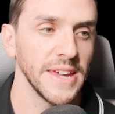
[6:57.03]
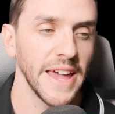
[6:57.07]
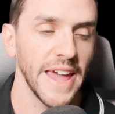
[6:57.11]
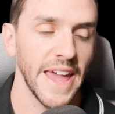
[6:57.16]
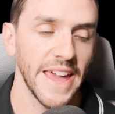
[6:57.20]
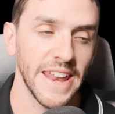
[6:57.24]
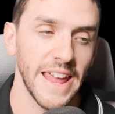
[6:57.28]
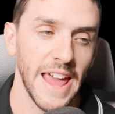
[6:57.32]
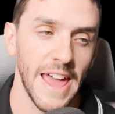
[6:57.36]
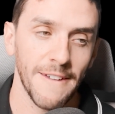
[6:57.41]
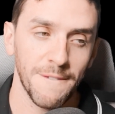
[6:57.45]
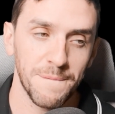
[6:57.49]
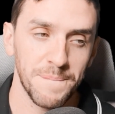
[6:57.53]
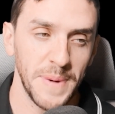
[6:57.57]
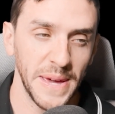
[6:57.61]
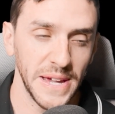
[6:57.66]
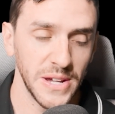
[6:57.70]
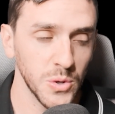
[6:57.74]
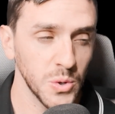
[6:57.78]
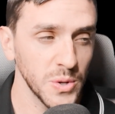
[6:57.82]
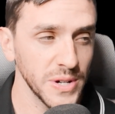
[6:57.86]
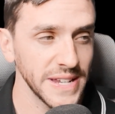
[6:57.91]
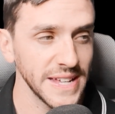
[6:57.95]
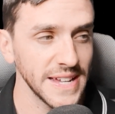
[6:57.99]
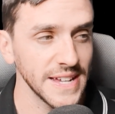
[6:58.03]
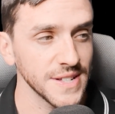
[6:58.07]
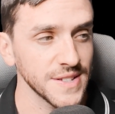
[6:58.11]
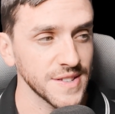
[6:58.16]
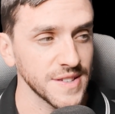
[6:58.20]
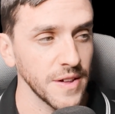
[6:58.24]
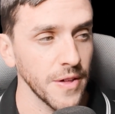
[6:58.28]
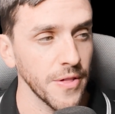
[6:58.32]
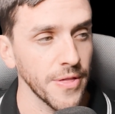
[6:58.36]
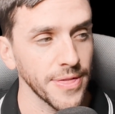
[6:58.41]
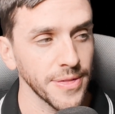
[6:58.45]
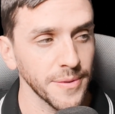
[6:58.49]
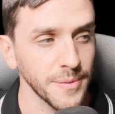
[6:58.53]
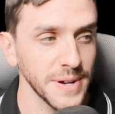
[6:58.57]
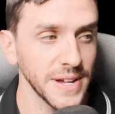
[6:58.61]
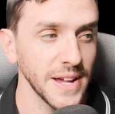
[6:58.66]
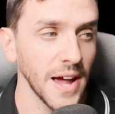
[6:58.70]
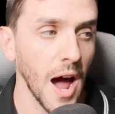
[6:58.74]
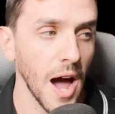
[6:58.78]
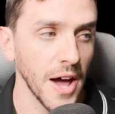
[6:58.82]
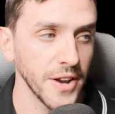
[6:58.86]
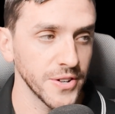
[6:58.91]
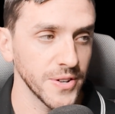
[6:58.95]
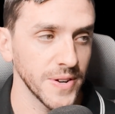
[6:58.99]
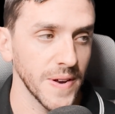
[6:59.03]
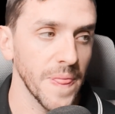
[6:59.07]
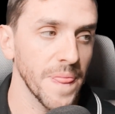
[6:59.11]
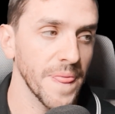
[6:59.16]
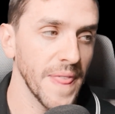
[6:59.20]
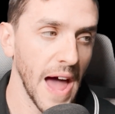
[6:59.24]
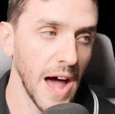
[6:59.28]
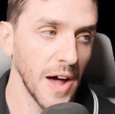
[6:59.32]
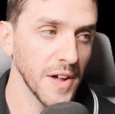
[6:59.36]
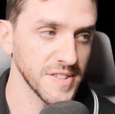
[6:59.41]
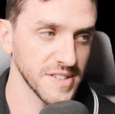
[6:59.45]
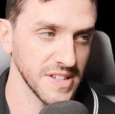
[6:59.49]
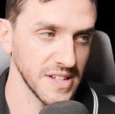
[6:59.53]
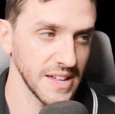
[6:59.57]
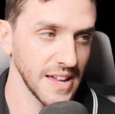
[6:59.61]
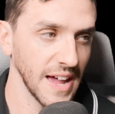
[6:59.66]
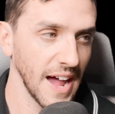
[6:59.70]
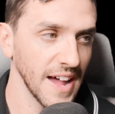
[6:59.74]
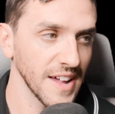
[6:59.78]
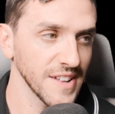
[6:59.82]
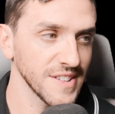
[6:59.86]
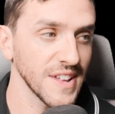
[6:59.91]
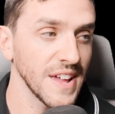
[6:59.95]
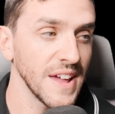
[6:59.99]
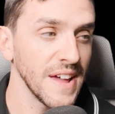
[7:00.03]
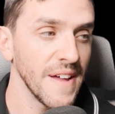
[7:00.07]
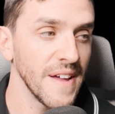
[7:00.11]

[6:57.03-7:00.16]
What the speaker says: And if Bitcoin hits 300,000, guys,